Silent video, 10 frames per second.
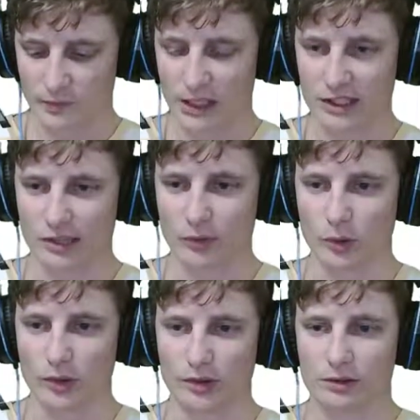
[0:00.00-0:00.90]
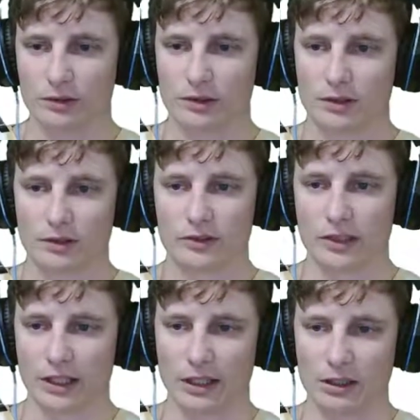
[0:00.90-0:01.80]
except for,
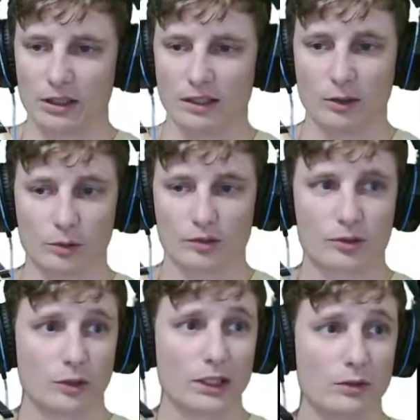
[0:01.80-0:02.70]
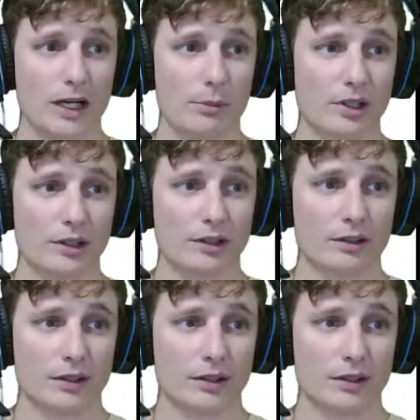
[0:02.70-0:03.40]
yeah, they did a little screen grab here.